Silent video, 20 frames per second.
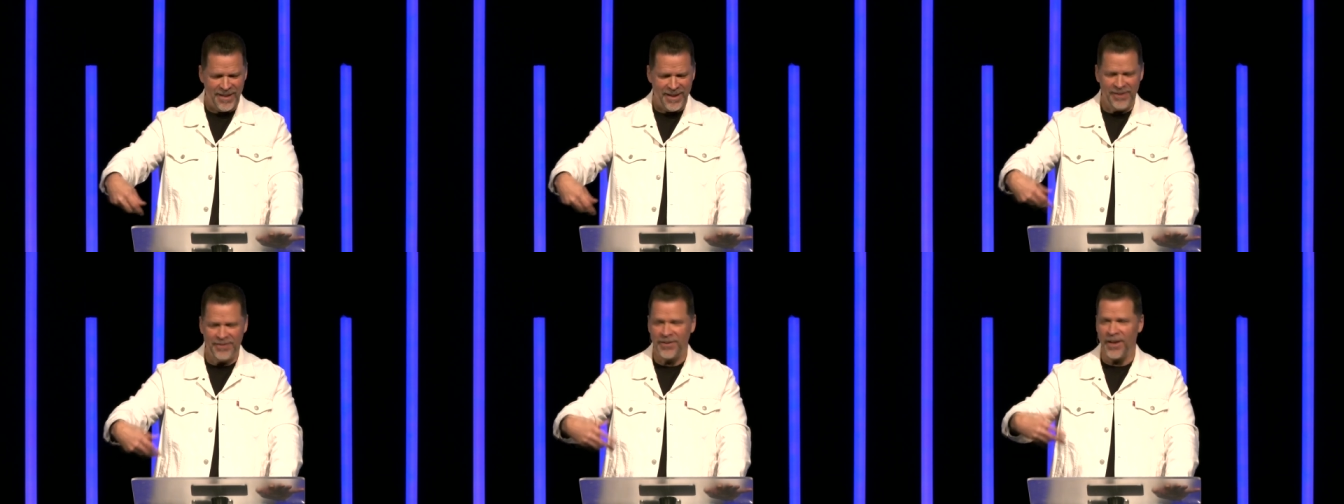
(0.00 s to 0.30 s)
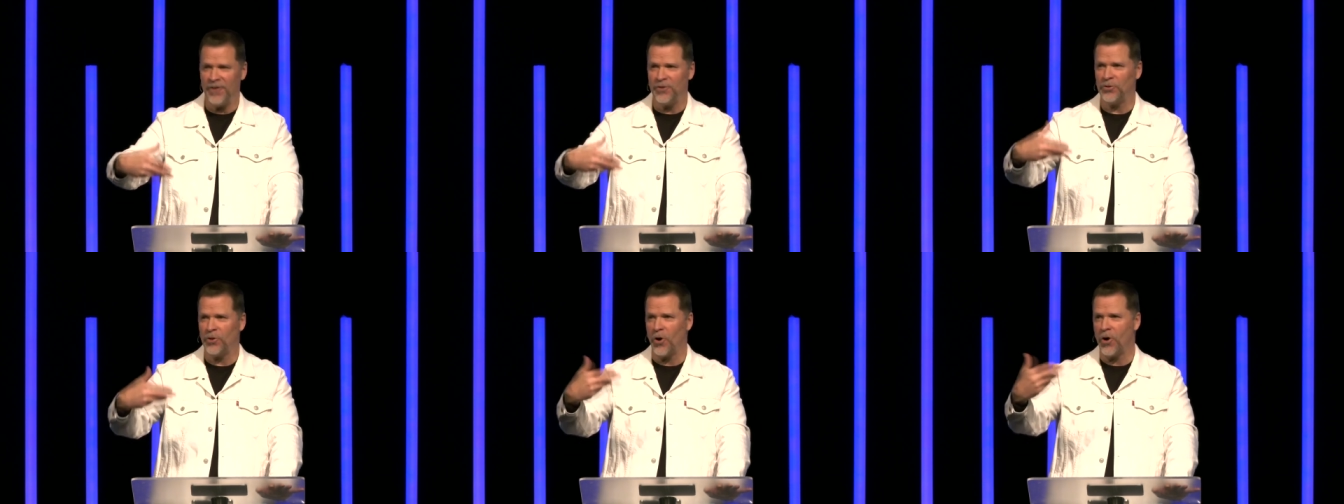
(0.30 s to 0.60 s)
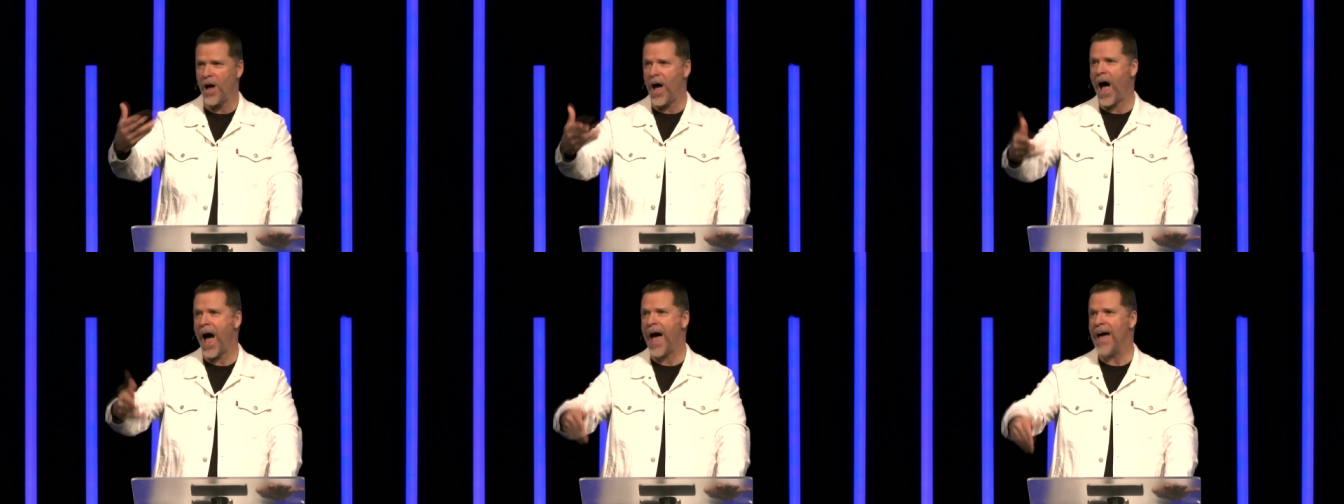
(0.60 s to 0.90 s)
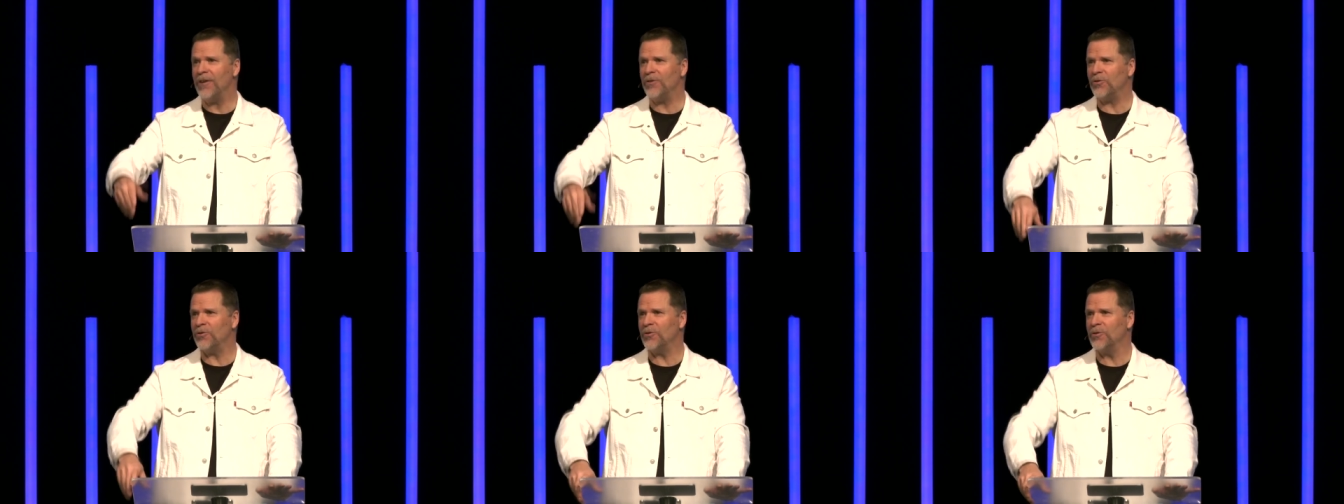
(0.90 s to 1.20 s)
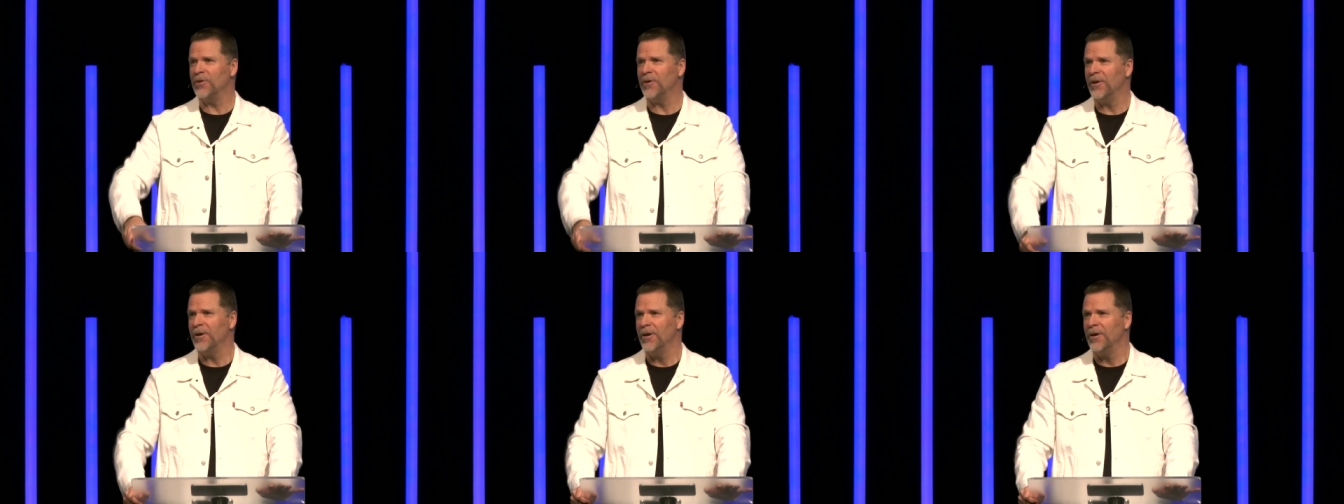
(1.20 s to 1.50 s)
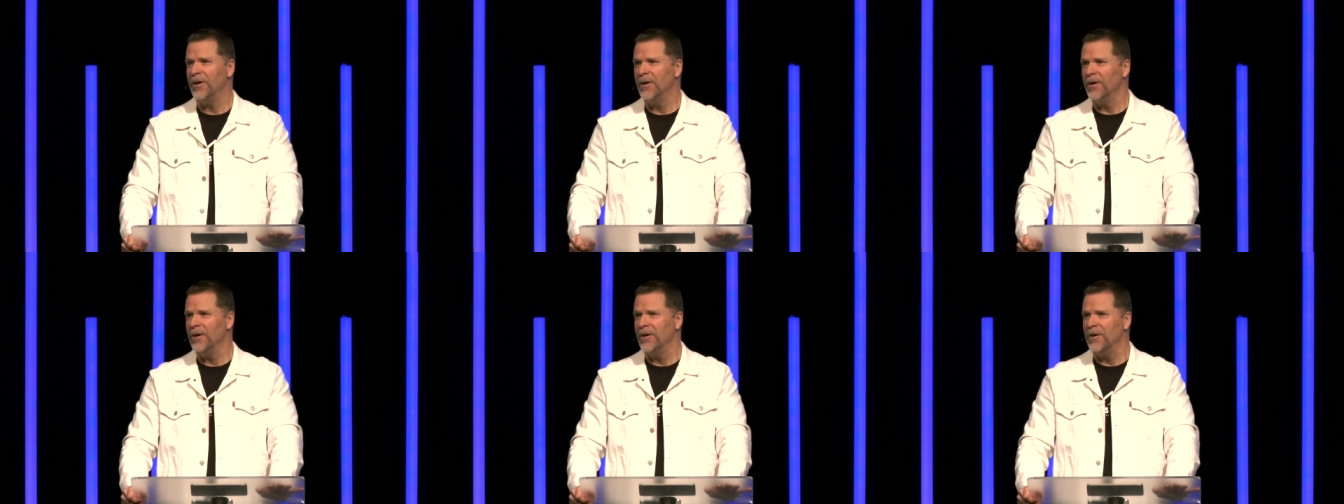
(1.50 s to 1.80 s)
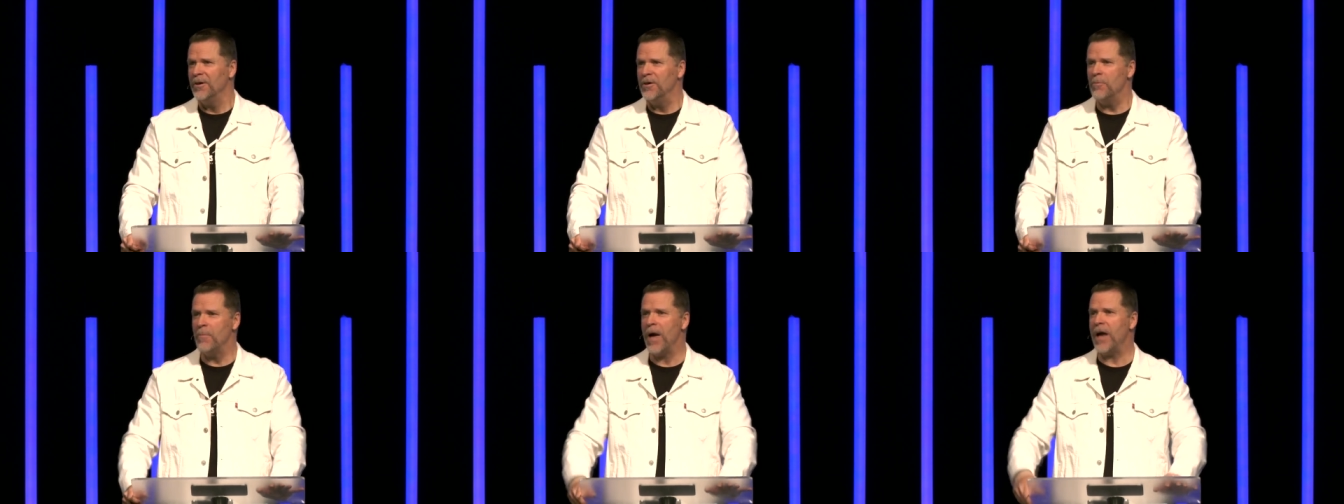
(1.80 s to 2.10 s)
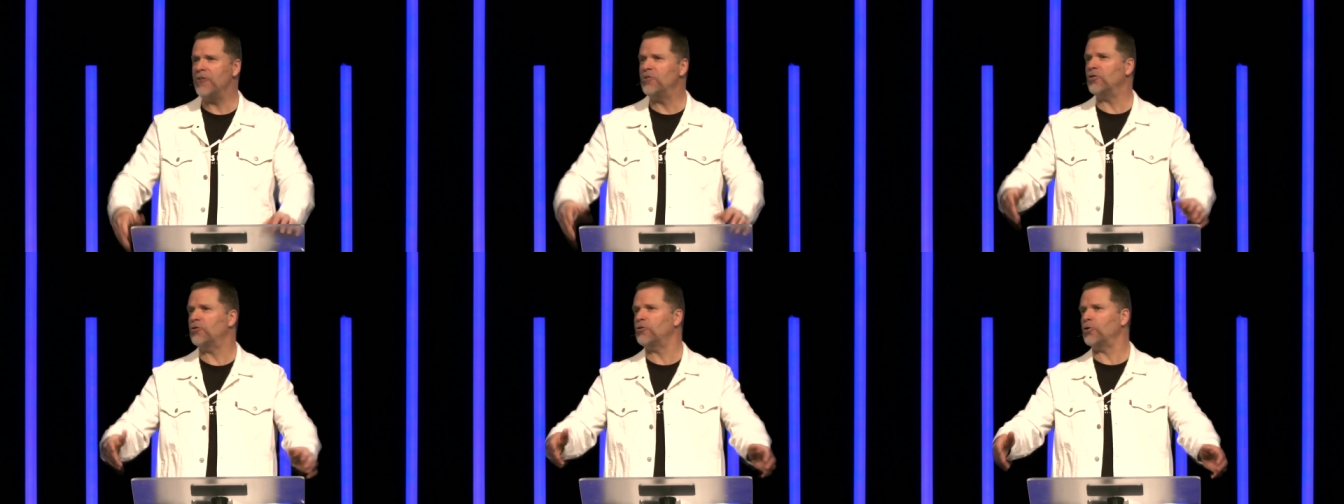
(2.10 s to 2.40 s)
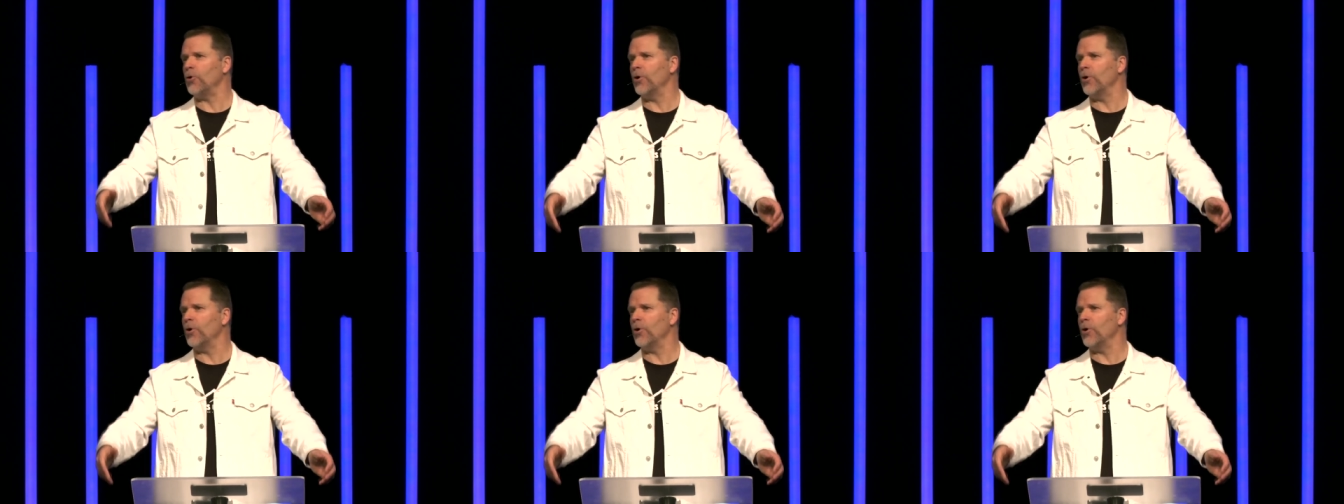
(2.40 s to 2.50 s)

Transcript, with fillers: He says, So, guys, you made your